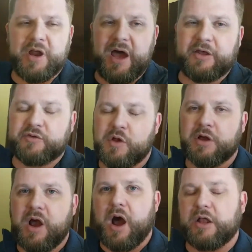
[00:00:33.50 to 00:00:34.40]
in high school
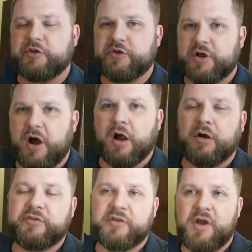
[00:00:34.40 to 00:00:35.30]
and college to
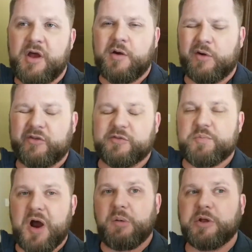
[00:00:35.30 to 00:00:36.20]
cars, which is
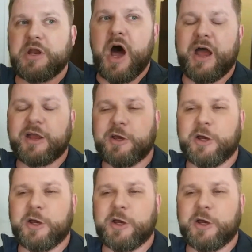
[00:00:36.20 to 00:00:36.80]
probably not